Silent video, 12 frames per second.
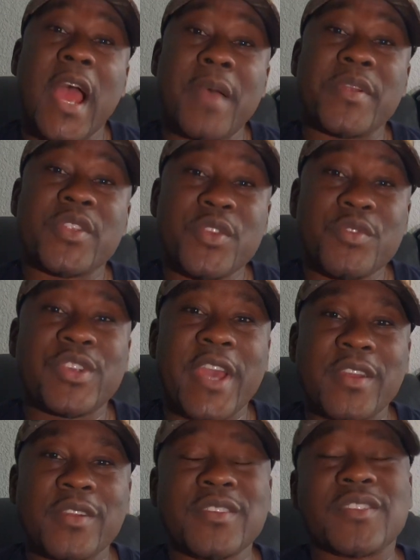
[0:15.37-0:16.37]
I'm a new
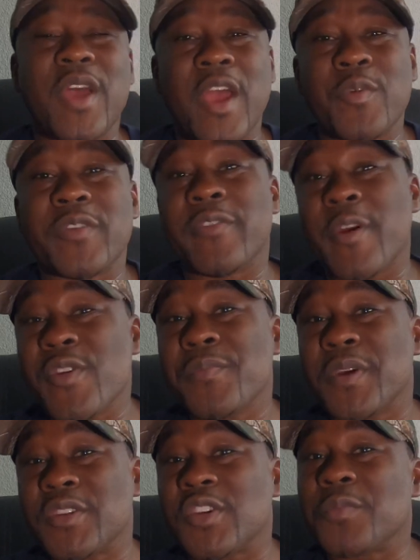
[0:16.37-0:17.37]
channel, so I would very
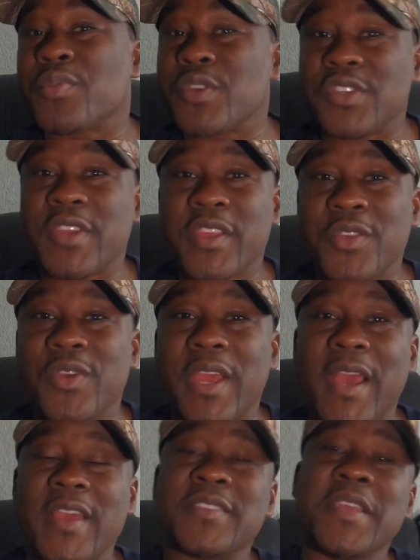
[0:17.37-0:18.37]
much appreciate you
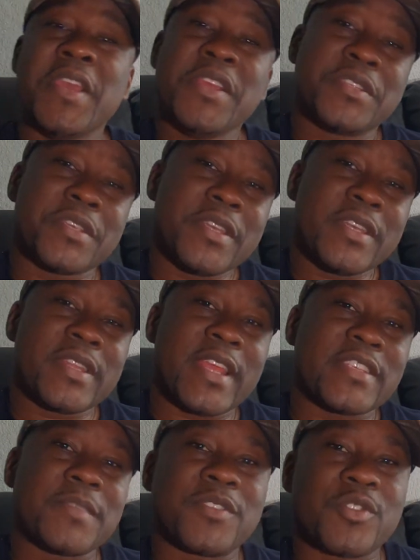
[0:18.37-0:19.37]
guys to hit
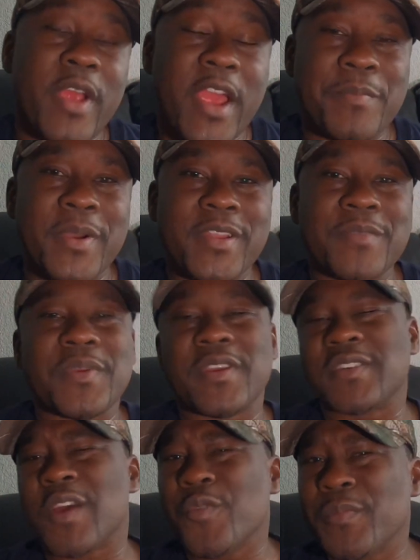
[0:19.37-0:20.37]
that subscribe button
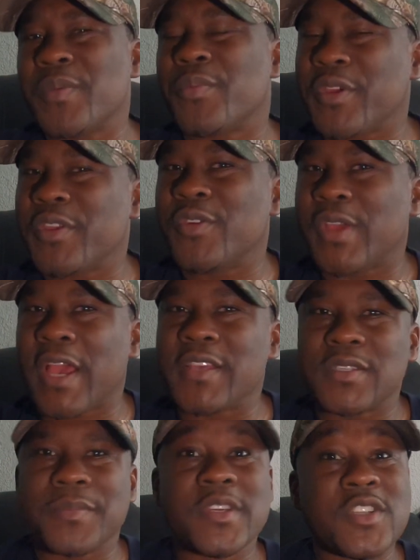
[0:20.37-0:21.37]
because I will be bringing you
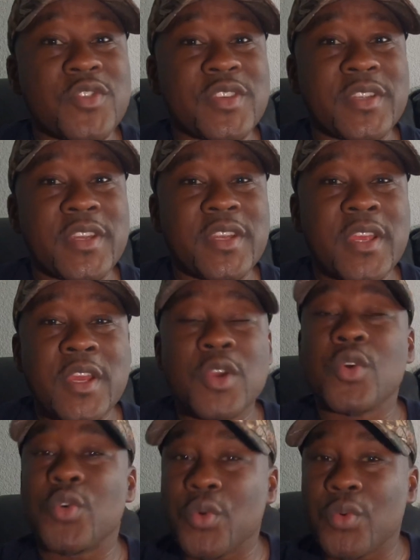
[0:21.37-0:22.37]
guys some interesting,
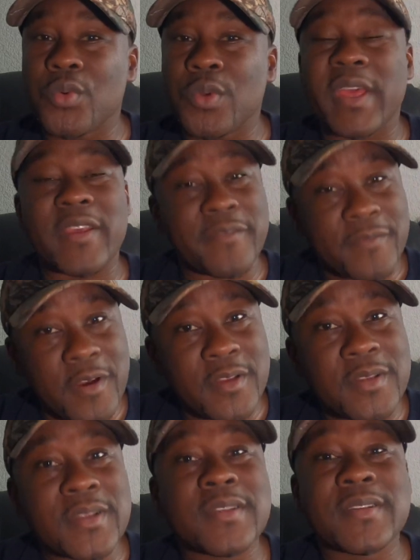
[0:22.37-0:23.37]
cool, and
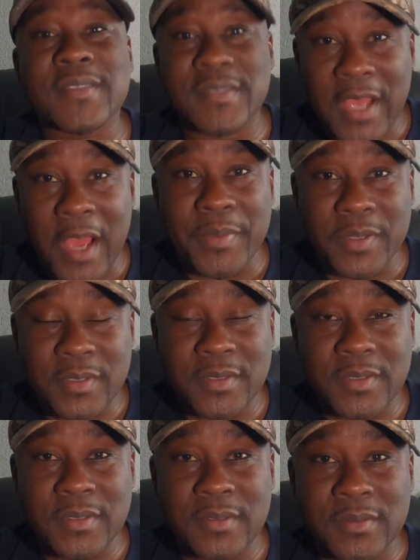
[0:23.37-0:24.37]
fun
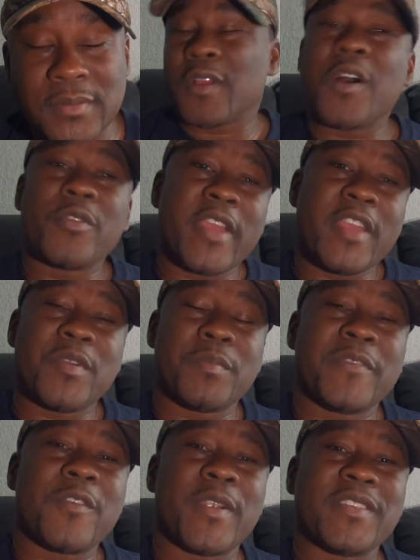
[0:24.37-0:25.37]
topics. Okay, but
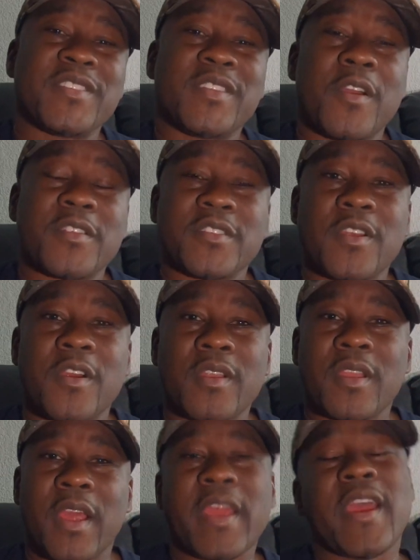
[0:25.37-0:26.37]
before I start,
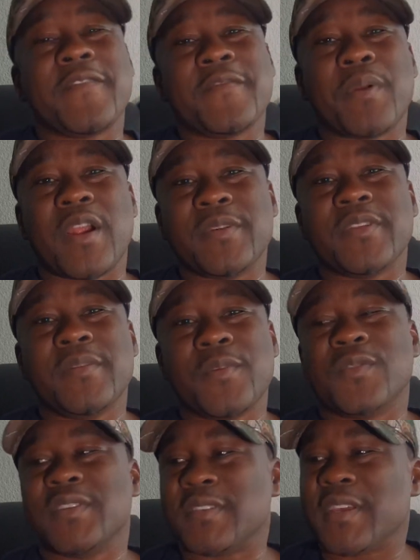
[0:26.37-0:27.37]
I have probably the
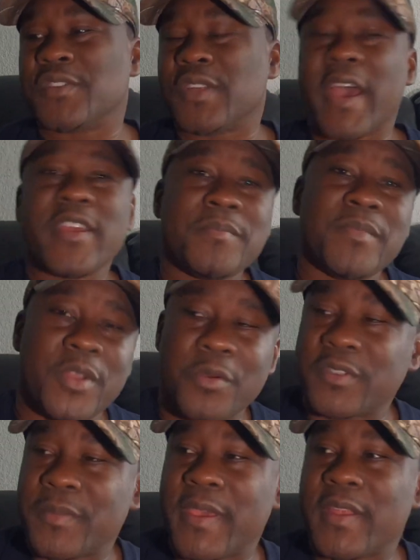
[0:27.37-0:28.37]
most essential item
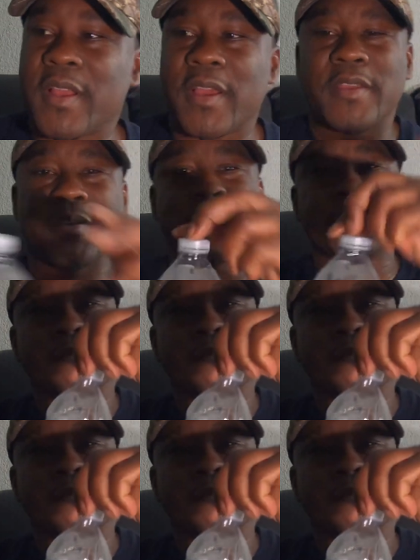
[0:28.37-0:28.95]
known to mankind.